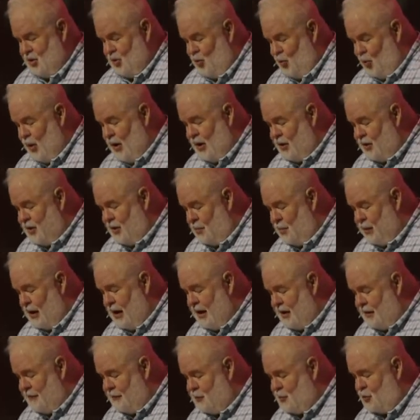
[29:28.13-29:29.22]
will the
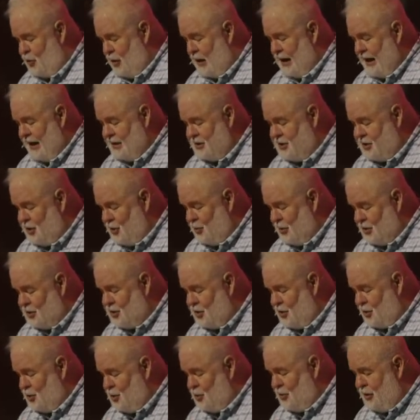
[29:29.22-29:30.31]
blood of Christ, who is
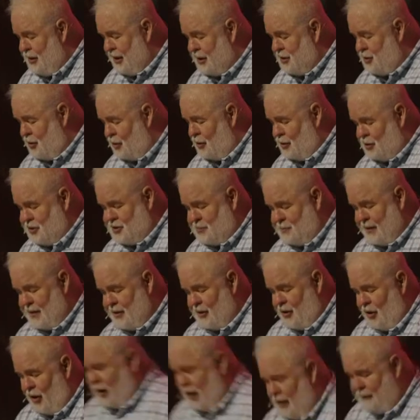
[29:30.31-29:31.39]
through the eternal Spirit
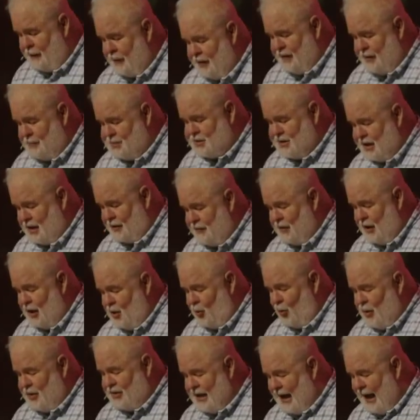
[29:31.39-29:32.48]
offered himself
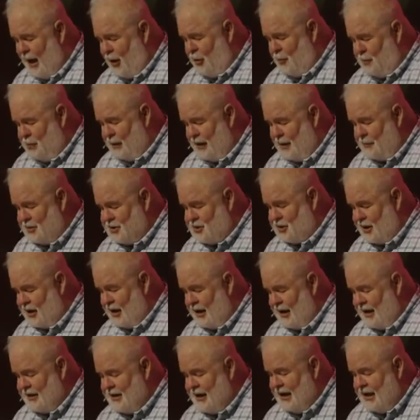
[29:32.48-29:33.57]
without blemish to
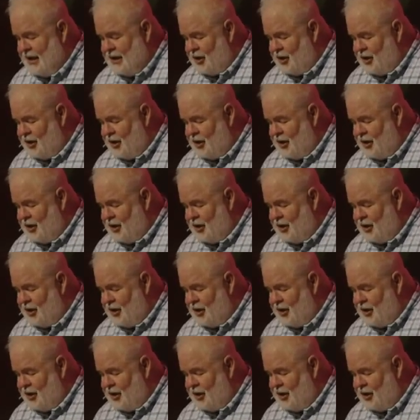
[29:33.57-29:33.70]
God,